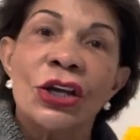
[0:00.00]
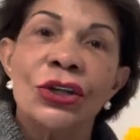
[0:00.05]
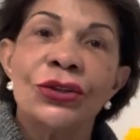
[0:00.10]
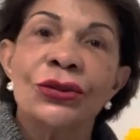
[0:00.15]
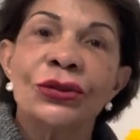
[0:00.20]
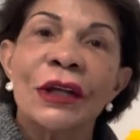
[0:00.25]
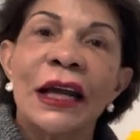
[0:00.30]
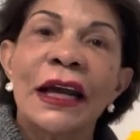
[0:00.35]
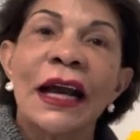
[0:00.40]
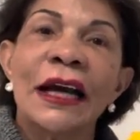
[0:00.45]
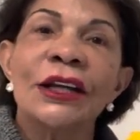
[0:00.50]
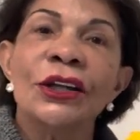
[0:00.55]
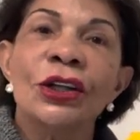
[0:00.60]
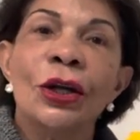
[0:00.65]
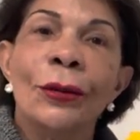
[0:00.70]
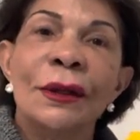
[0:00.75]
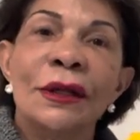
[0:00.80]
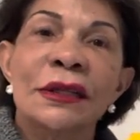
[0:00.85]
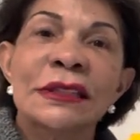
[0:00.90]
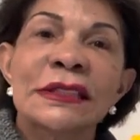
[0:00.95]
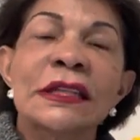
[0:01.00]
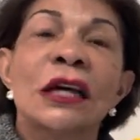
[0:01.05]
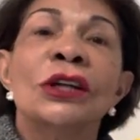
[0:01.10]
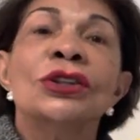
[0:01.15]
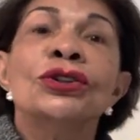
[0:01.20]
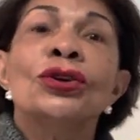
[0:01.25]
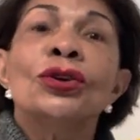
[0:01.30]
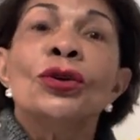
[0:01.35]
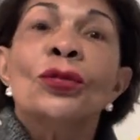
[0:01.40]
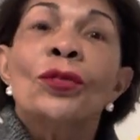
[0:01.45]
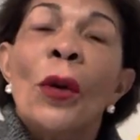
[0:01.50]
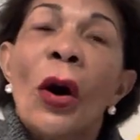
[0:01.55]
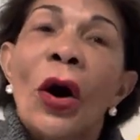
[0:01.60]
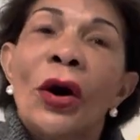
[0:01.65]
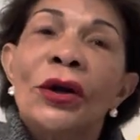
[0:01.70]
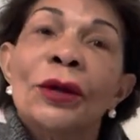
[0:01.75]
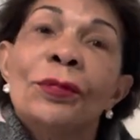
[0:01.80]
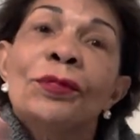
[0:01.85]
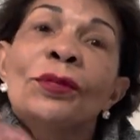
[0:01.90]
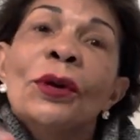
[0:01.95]
If you take a little bit of sun, your
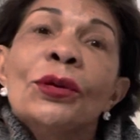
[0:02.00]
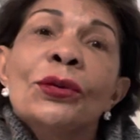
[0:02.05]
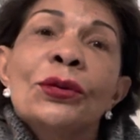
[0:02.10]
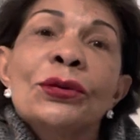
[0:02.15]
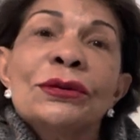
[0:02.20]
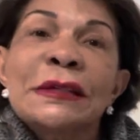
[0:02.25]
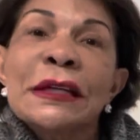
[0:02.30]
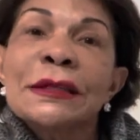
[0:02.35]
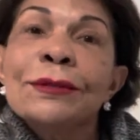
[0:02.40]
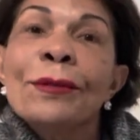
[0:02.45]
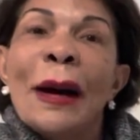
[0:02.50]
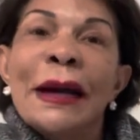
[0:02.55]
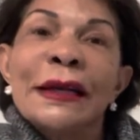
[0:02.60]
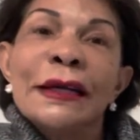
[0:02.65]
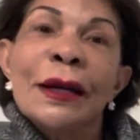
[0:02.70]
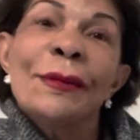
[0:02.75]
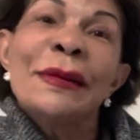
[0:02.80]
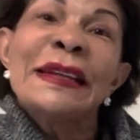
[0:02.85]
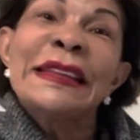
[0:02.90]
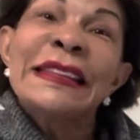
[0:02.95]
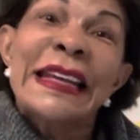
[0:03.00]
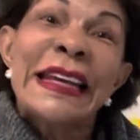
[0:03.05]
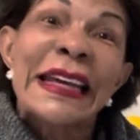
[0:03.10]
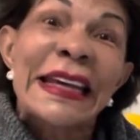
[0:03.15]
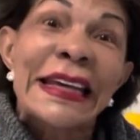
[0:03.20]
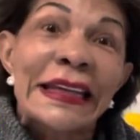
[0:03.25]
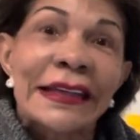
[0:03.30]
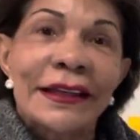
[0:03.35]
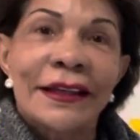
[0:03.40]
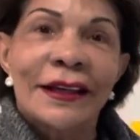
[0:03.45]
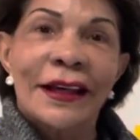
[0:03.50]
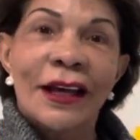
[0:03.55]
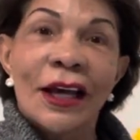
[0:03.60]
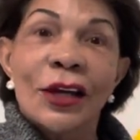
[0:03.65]
body produces vitamin D.